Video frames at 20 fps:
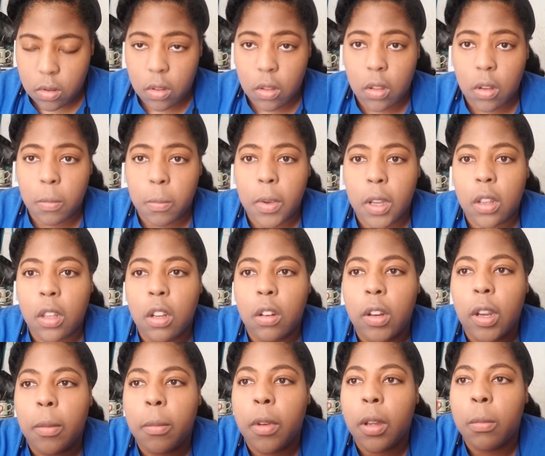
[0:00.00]
I'm about to
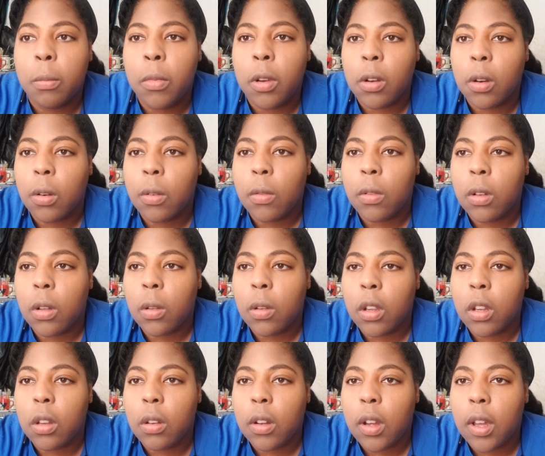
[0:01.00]
grab my mirror real quick,
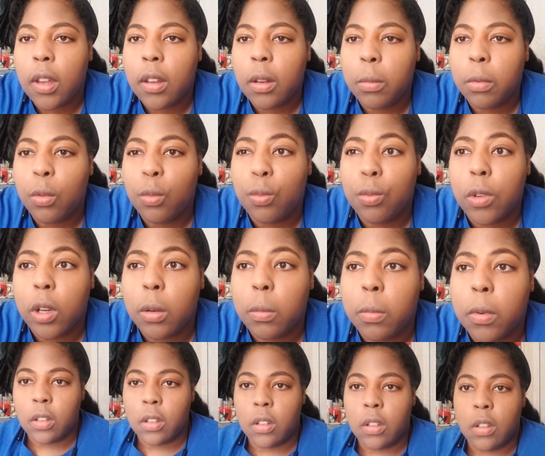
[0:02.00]
you guys. I'll be right back.
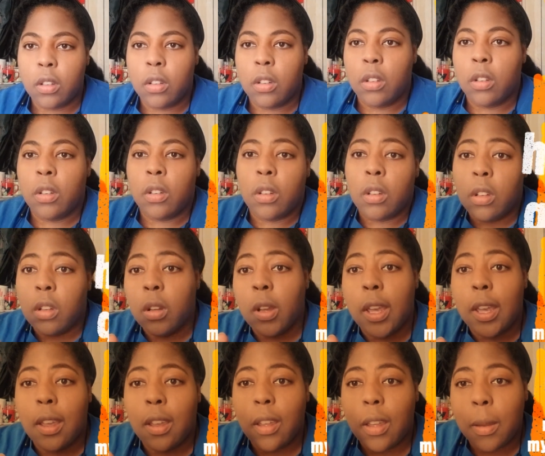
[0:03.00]
Okay,
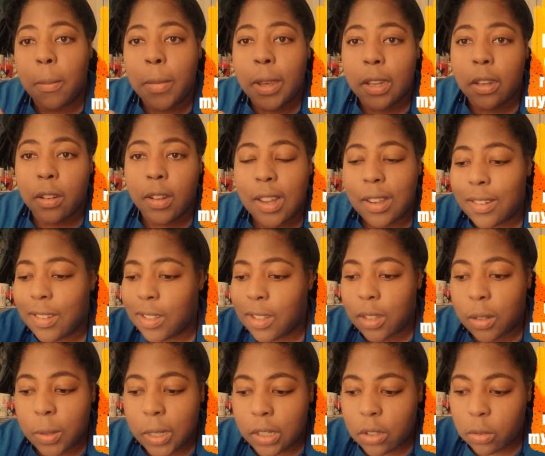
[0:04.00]
I'm back, guys. This
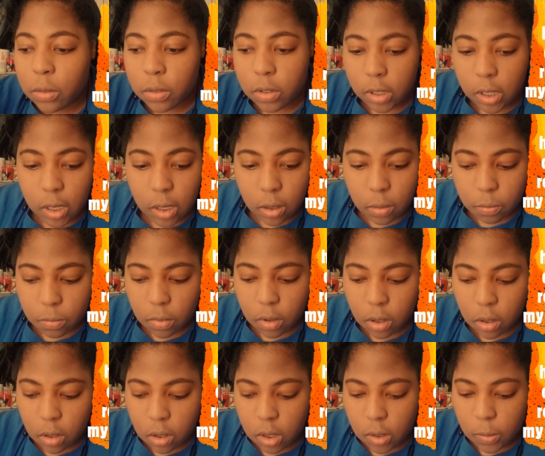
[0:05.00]
watch you should come
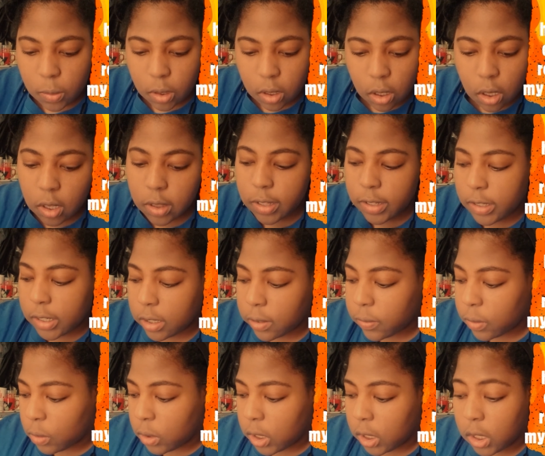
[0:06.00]
with all the stuff
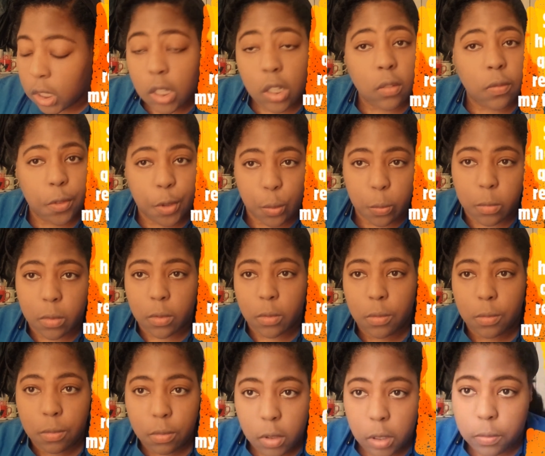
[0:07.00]
you need to film
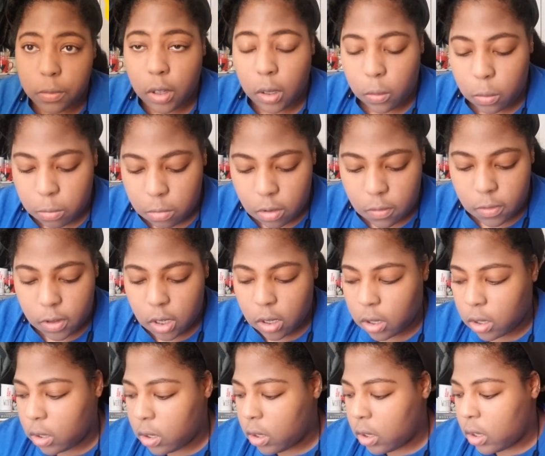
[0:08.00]
a GRWM video.
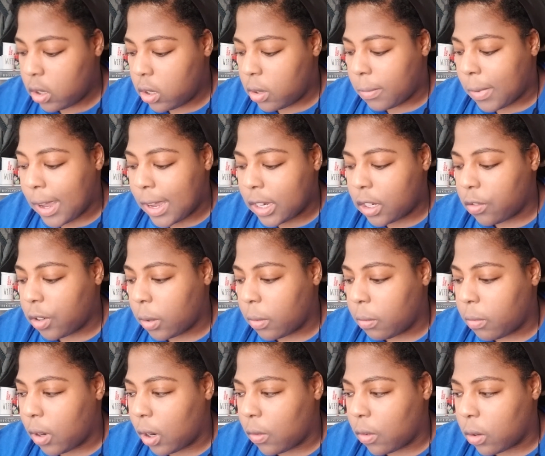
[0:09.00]
But I had to grab my
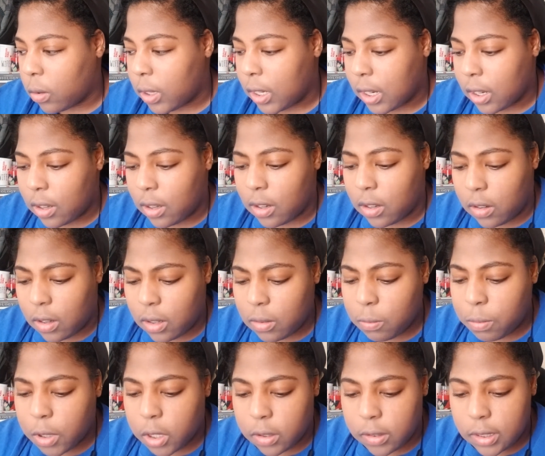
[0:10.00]
mirror real quick, and in
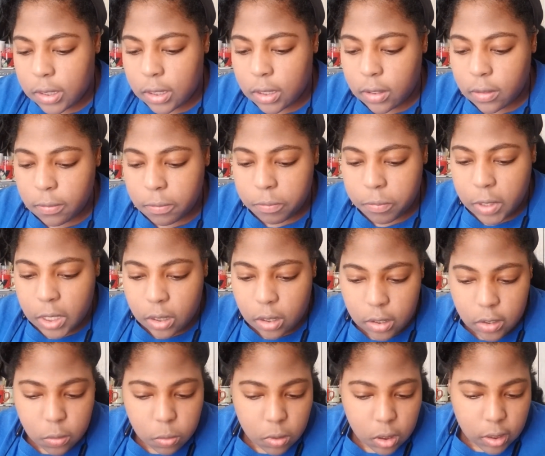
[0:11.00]
person, it
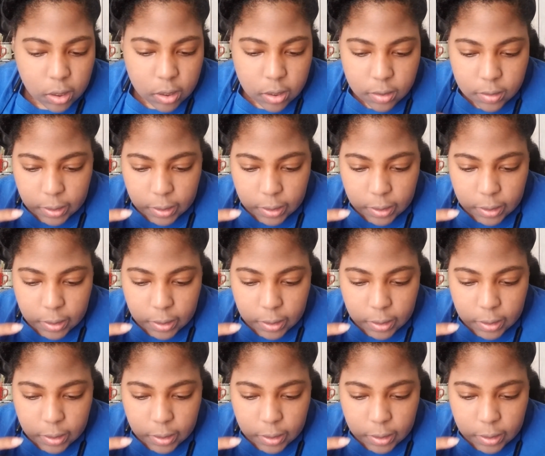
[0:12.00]
looks pretty good.